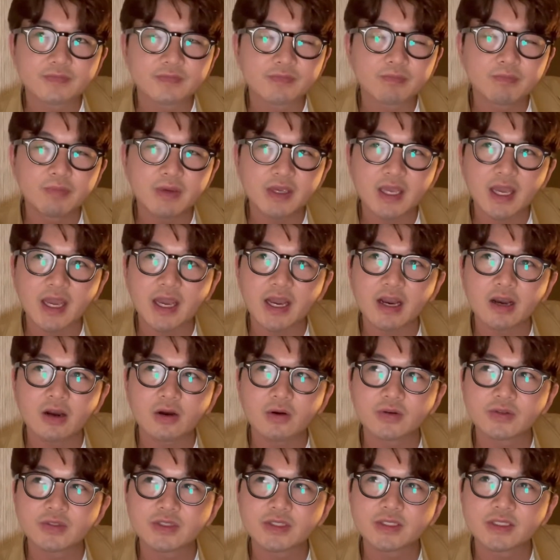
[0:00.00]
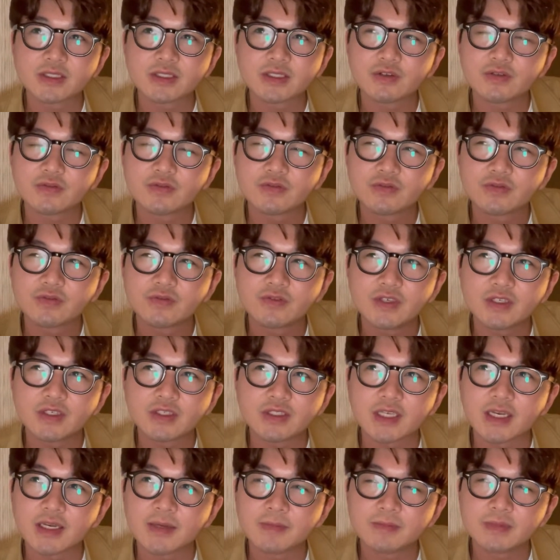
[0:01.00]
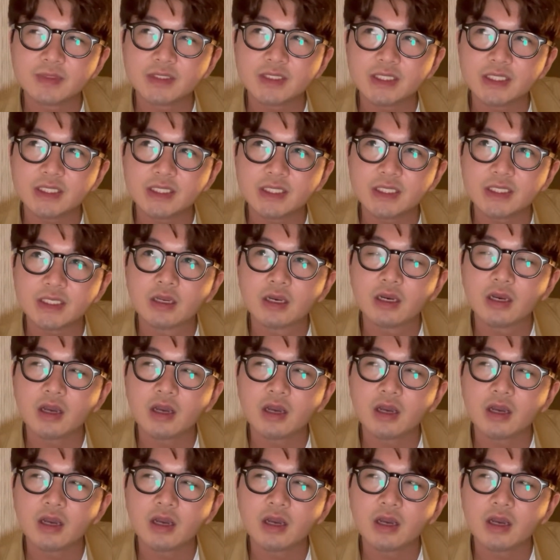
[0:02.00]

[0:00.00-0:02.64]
Big house, feels empty,